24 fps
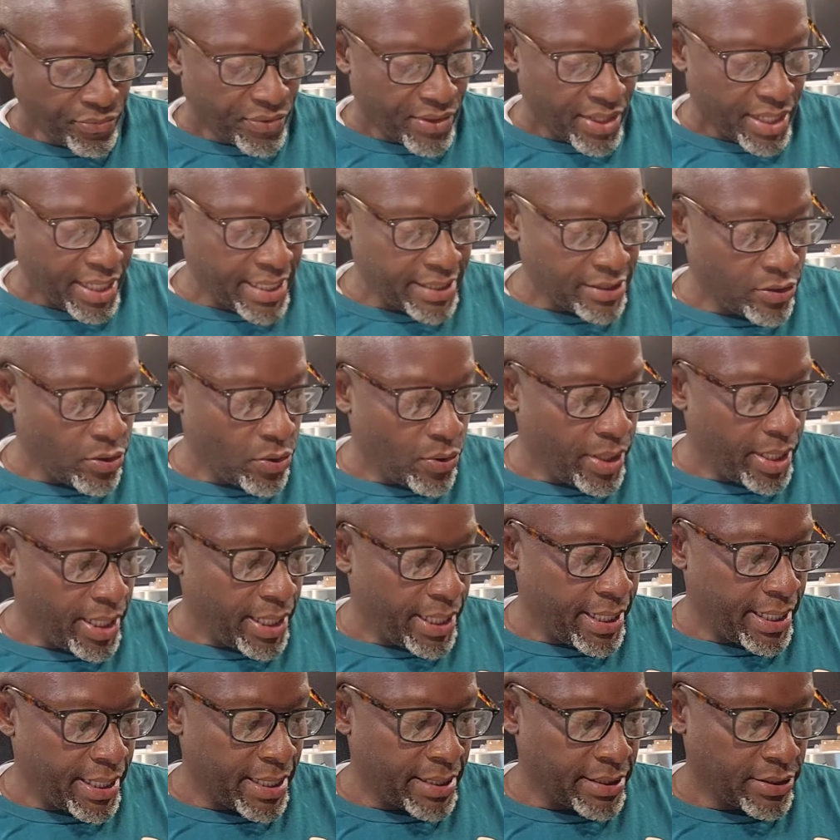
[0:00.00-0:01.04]
is go
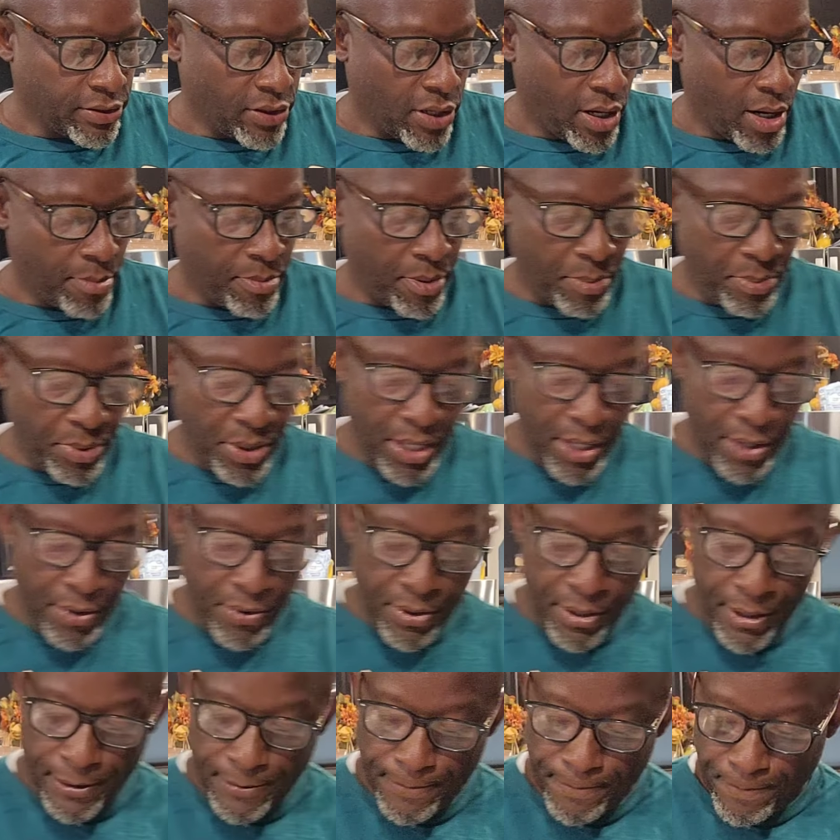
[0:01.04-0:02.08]
ahead and start
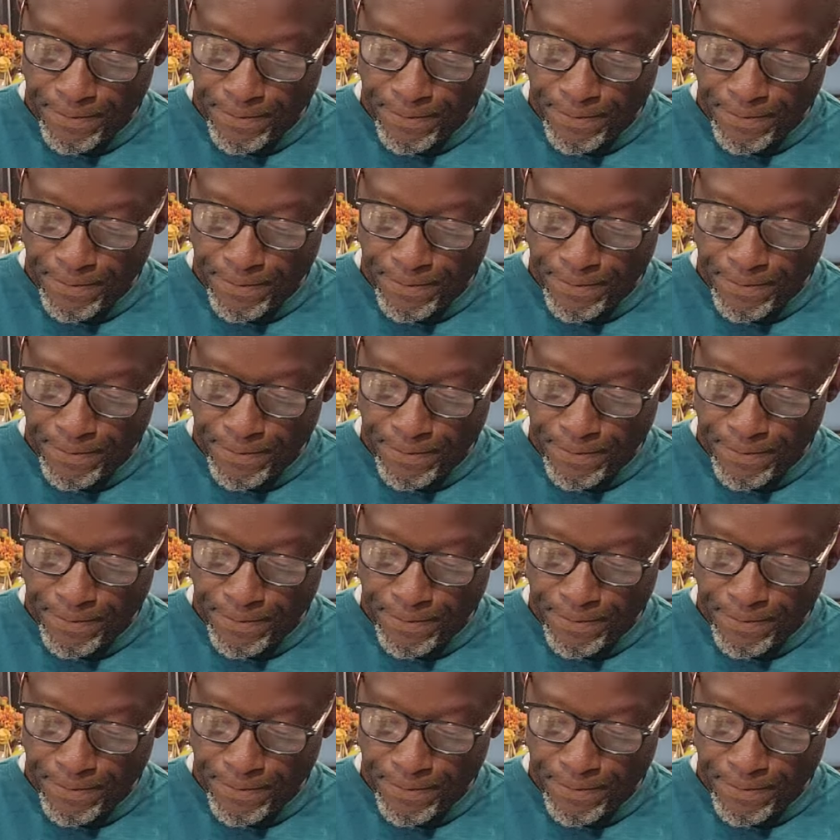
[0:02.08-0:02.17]
preparing